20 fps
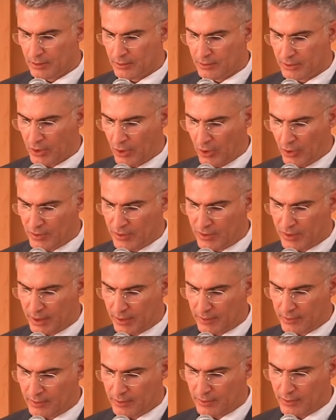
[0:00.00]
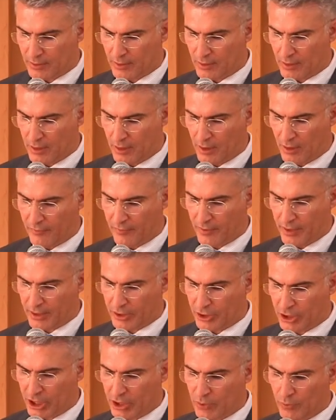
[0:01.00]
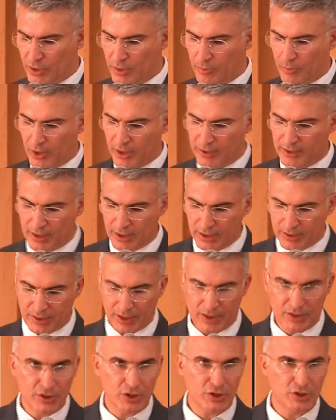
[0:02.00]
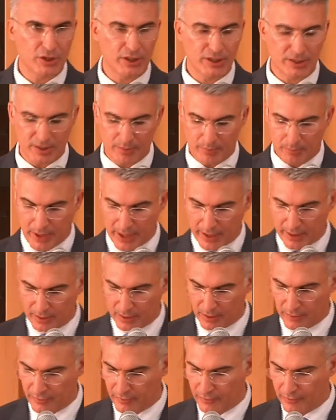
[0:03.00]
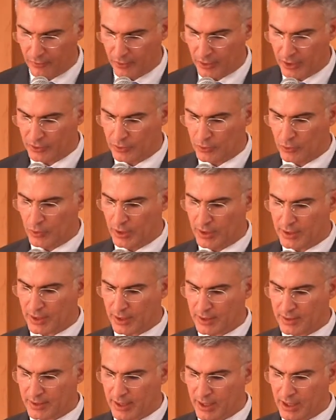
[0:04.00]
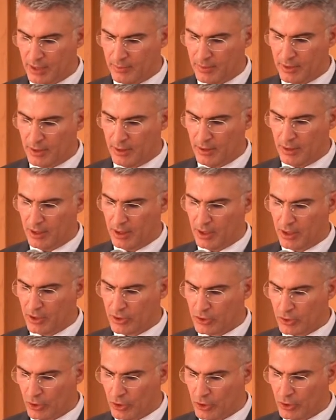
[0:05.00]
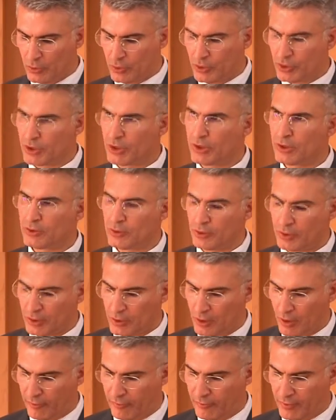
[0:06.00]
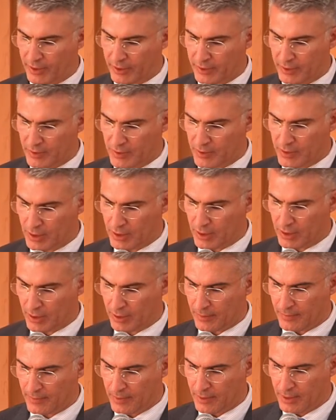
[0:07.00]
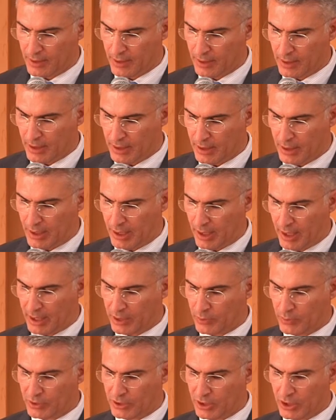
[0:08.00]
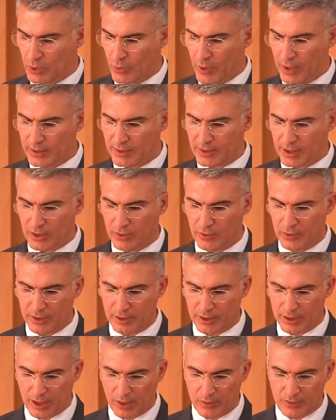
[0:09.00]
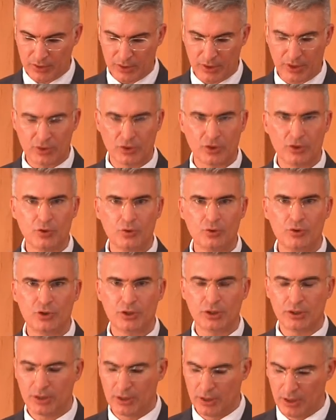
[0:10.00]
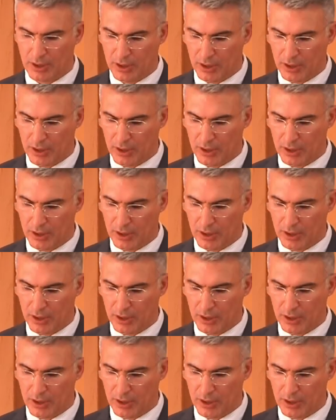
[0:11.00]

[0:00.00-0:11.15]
The onset of a genuine political transition is imperative for a truly sustainable solution to the conflict in Syria, in line with the UN Security Council Resolution